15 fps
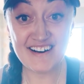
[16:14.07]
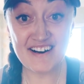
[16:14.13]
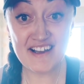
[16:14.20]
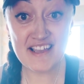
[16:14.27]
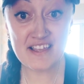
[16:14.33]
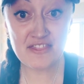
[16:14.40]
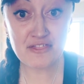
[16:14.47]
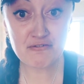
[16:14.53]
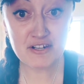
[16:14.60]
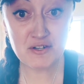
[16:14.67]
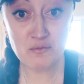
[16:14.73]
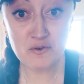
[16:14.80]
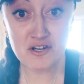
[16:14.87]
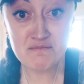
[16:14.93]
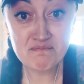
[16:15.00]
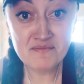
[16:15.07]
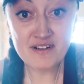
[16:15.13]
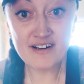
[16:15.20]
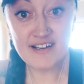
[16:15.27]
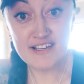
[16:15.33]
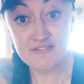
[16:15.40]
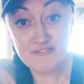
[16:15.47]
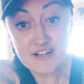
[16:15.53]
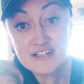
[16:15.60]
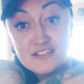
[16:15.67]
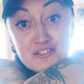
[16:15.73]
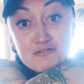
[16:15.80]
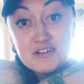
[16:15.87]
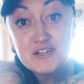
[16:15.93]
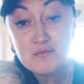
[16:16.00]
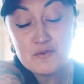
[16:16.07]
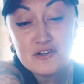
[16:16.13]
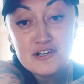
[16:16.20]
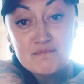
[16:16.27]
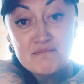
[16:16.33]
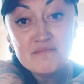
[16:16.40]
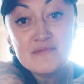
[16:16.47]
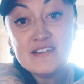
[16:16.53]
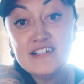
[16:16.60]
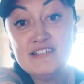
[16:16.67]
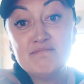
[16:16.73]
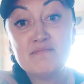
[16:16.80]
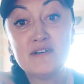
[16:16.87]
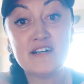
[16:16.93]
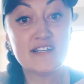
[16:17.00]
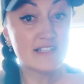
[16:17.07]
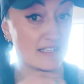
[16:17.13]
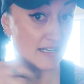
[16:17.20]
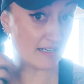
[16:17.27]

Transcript: I had threadworm. I had fucking threadworm in my